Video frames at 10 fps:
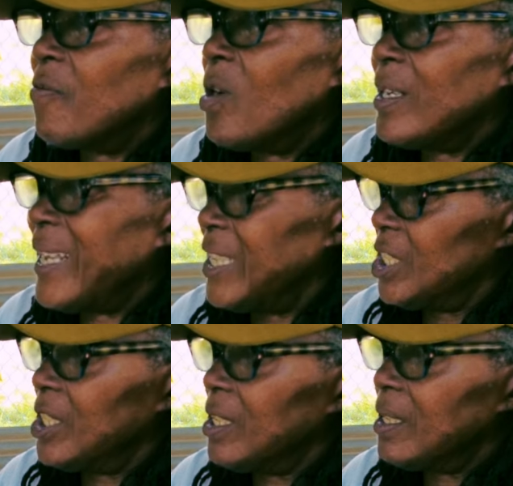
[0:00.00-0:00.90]
what
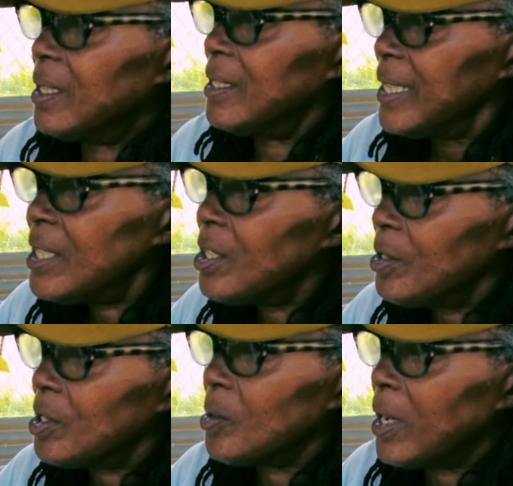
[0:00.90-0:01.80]
nature did do
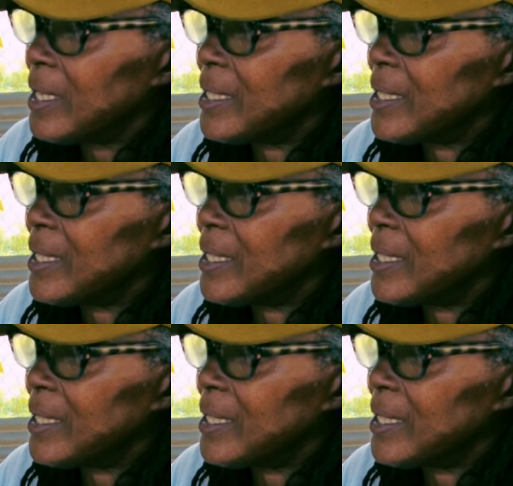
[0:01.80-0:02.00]
to us,